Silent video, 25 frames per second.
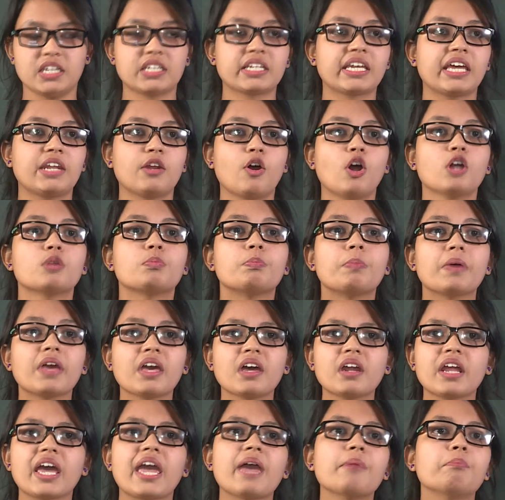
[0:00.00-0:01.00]
It cannot
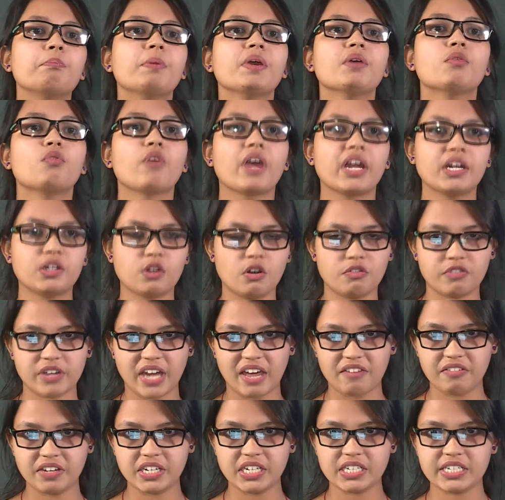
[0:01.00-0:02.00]
bear heavy weight of
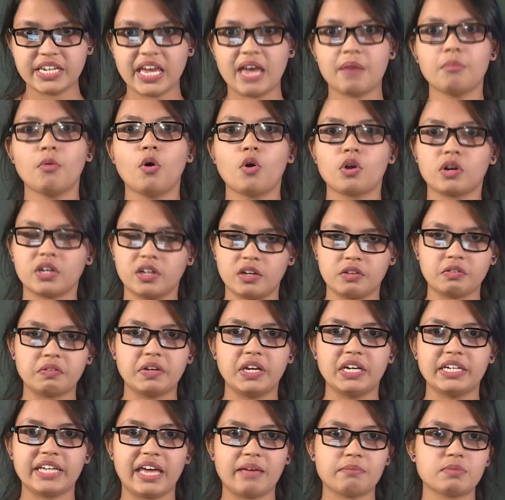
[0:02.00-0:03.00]
gravity dam or
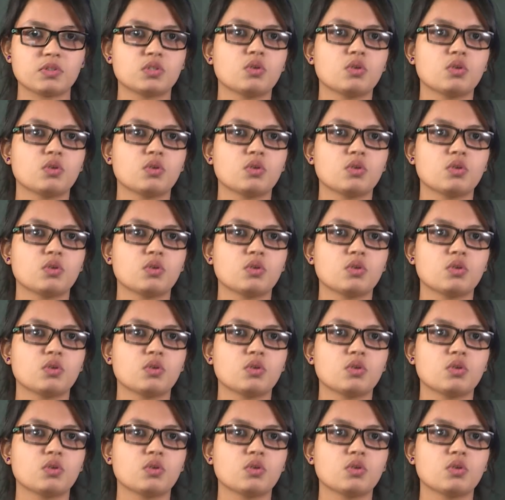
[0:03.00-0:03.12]
concrete dam.